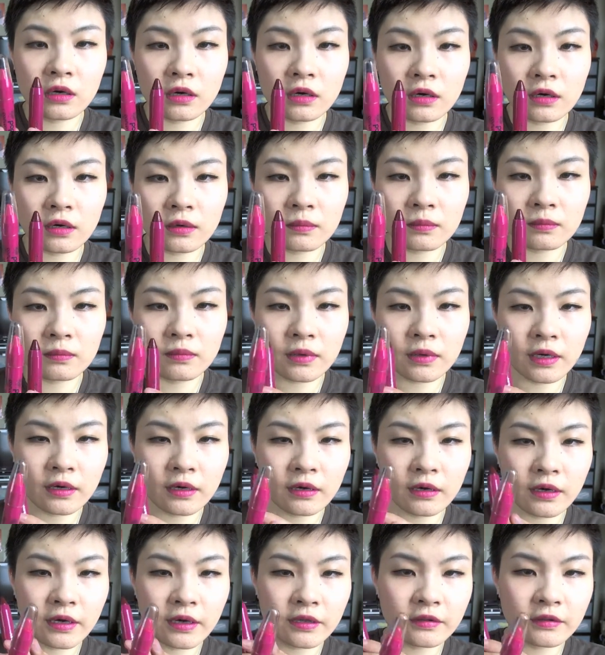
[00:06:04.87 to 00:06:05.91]
Um,
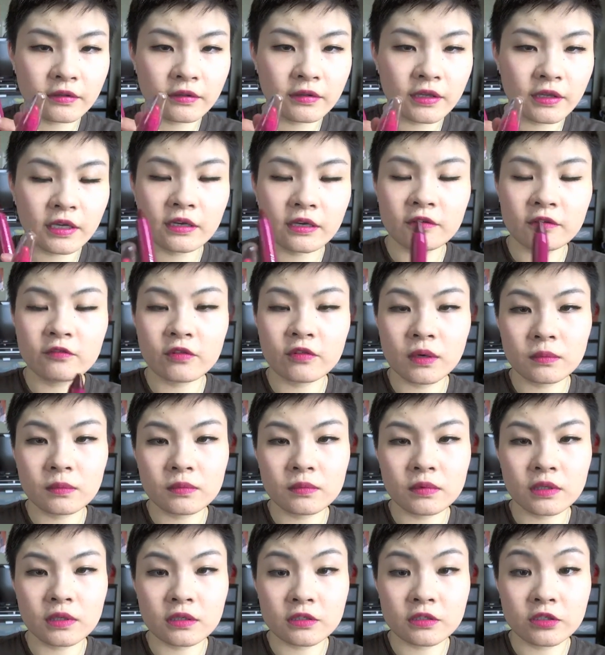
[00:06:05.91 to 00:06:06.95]
I think
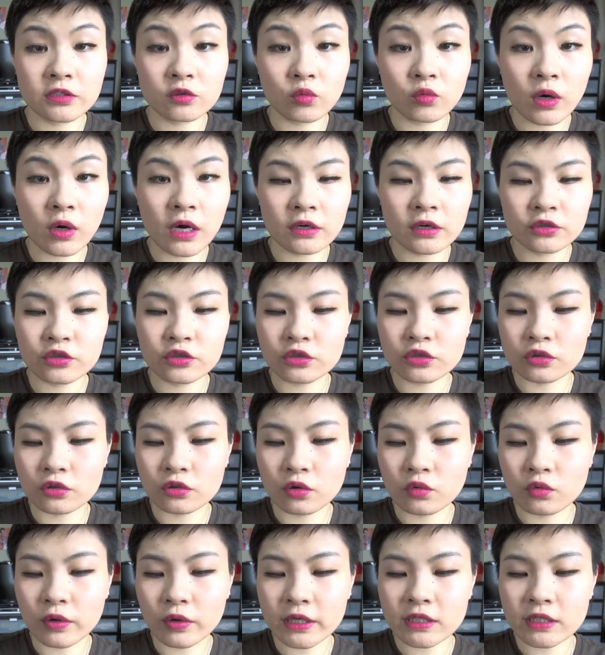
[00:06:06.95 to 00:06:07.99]
from the swatch
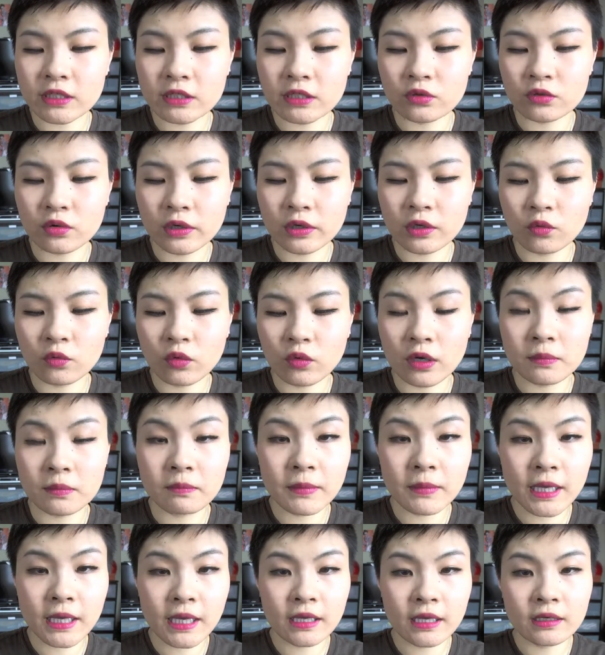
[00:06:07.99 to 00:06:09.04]
Gracie twenty-one
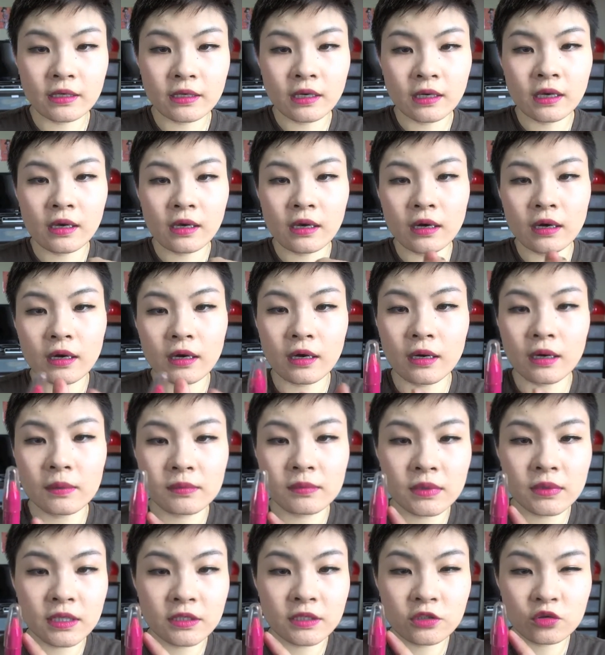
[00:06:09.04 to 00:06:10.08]
made,
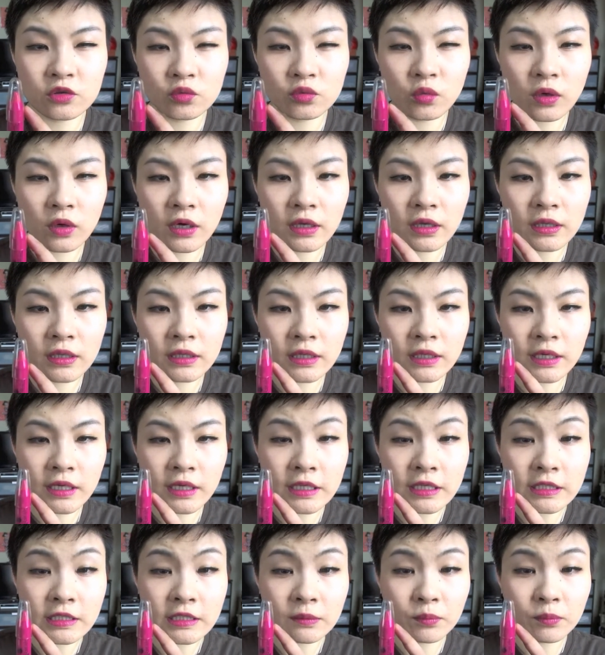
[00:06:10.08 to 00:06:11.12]
um, this one
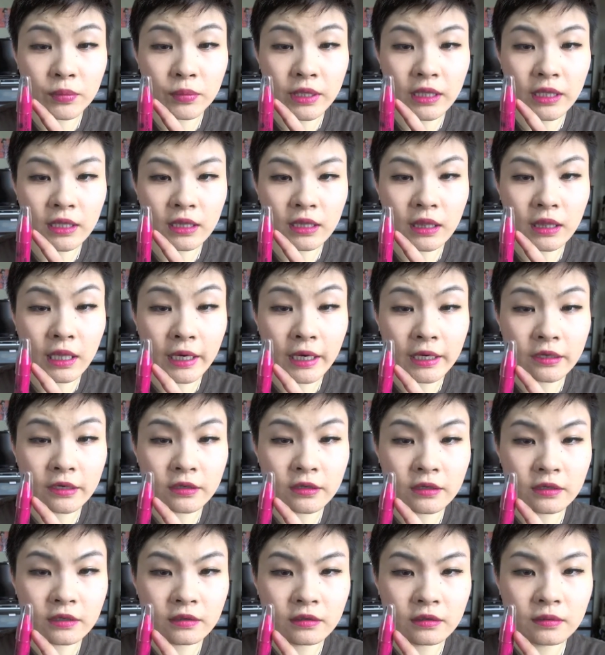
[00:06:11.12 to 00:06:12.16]
is a bit
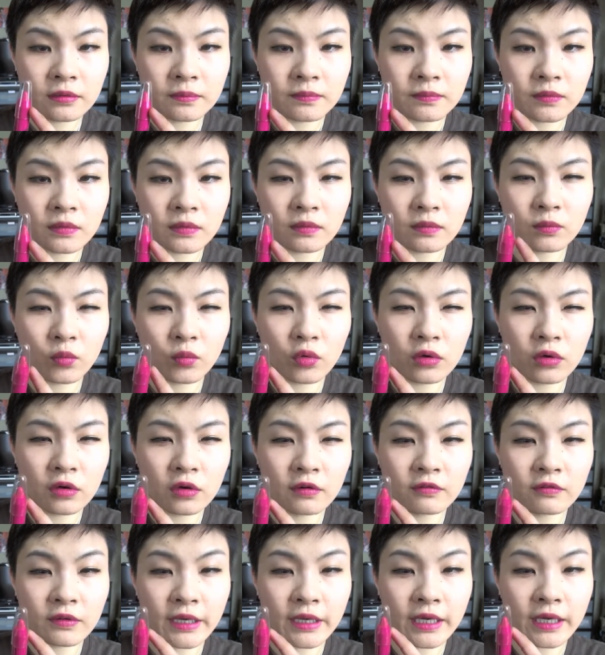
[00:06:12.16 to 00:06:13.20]
lighter, more
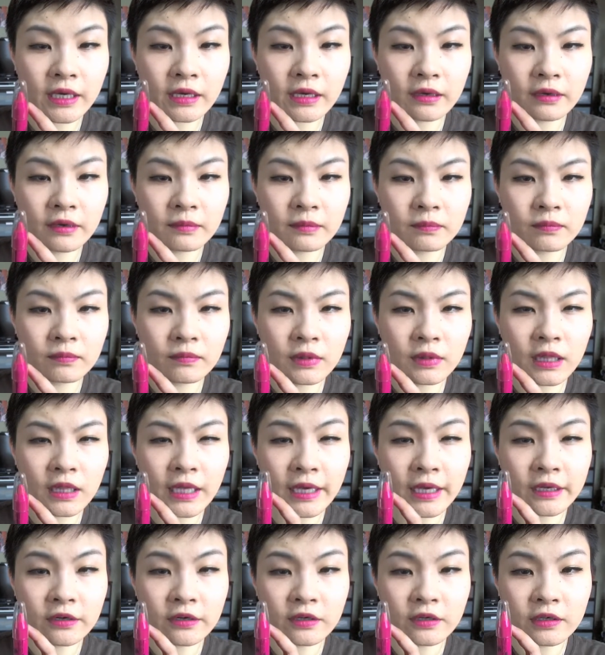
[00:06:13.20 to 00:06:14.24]
of like a
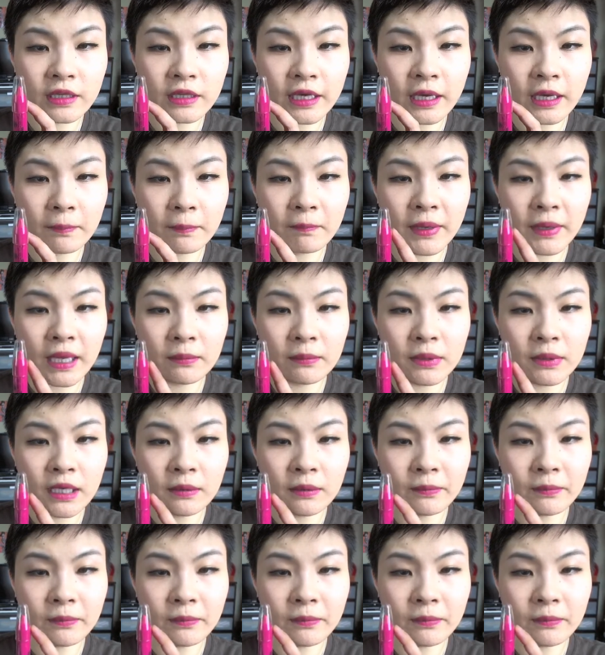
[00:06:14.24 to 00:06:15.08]
lighter, like a baby